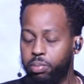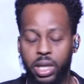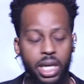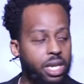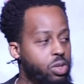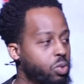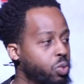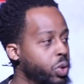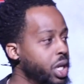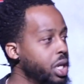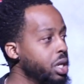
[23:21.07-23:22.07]
Because
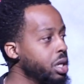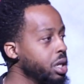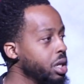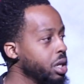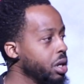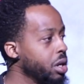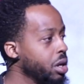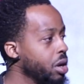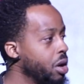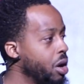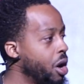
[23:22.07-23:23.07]
we
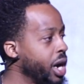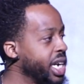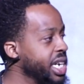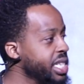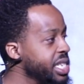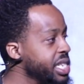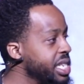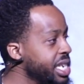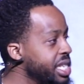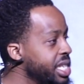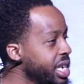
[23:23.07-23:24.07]
are
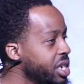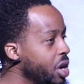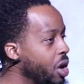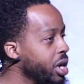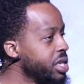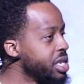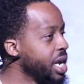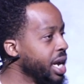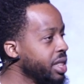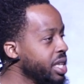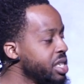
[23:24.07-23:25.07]
consistent on
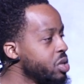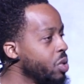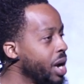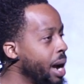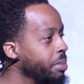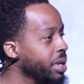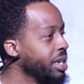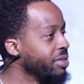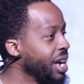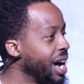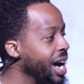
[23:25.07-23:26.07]
saying, This is what I
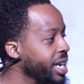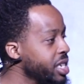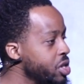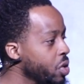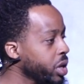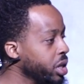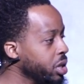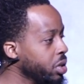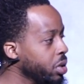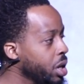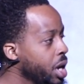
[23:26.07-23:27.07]
believe God is going to
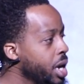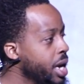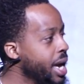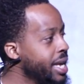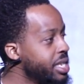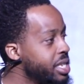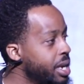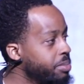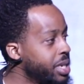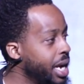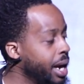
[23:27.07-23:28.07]
do. And
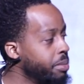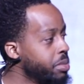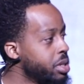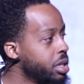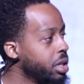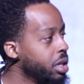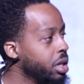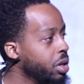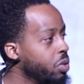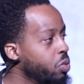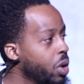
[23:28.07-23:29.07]
sometimes
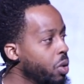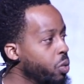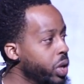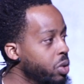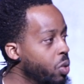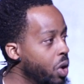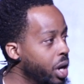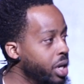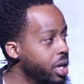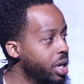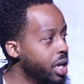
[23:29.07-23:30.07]
what we
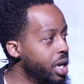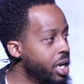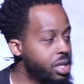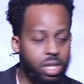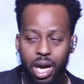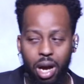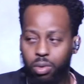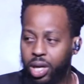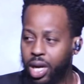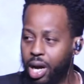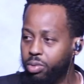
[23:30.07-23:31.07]
want is not
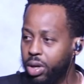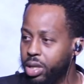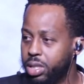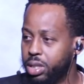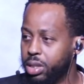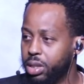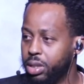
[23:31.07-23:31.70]
what God wants.